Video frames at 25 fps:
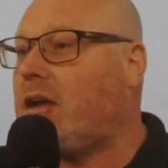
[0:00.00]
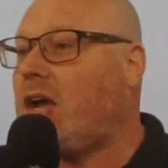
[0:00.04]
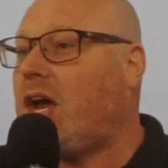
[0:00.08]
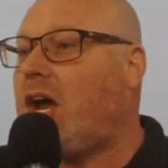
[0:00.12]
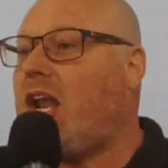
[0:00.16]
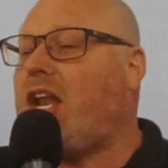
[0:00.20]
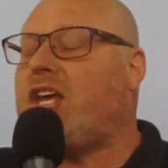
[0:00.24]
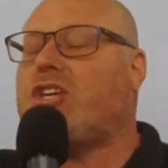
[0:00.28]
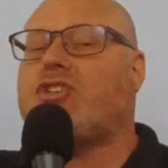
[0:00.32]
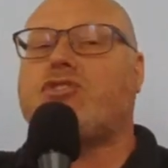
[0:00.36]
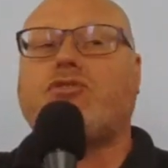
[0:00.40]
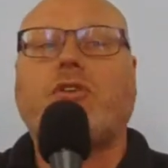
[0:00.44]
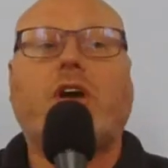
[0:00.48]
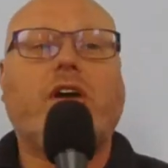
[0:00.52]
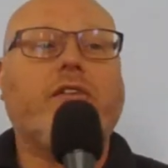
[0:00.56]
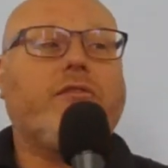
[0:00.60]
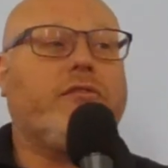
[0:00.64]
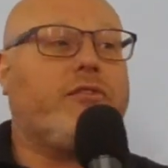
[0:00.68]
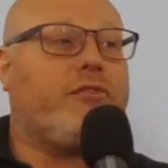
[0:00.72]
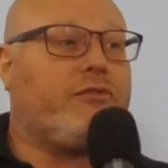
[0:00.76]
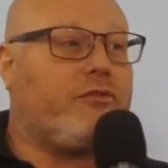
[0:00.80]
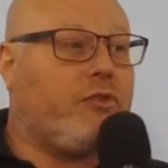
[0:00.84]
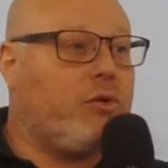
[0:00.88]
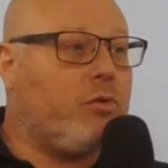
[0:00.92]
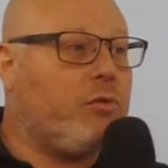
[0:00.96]
and let's try and
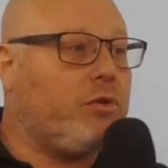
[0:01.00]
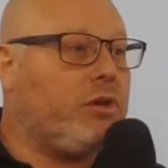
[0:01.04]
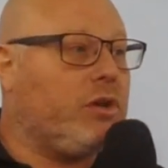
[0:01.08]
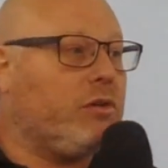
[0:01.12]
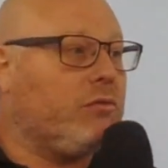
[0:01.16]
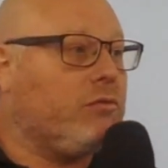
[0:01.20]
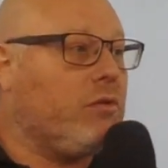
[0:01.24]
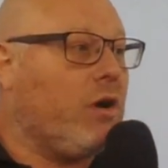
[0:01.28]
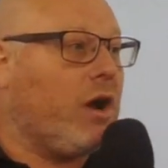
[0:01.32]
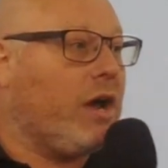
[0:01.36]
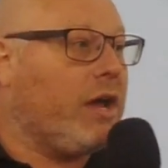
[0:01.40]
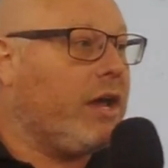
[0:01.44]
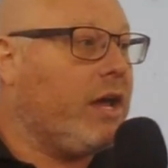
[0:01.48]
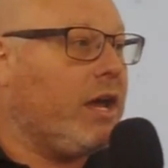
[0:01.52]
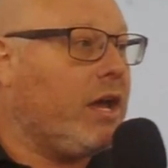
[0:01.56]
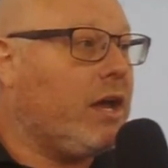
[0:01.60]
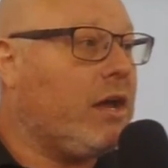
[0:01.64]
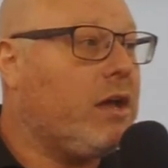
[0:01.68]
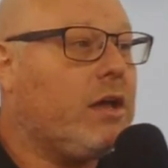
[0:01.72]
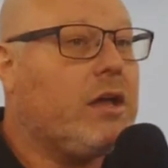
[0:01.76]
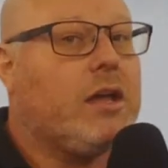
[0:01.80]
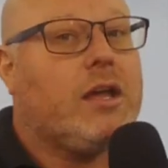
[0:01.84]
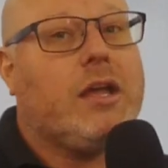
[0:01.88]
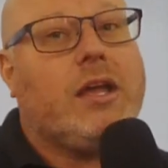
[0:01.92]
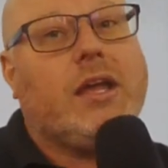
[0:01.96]
fool Uriah,
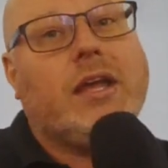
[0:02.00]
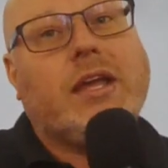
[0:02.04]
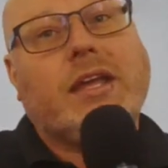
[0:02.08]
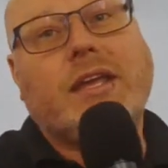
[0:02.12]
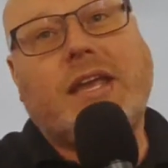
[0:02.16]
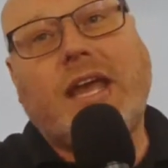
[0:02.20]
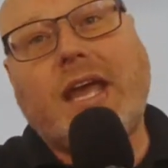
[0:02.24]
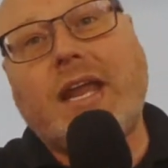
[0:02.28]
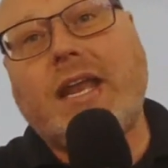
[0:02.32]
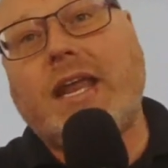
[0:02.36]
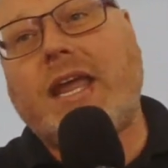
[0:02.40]
get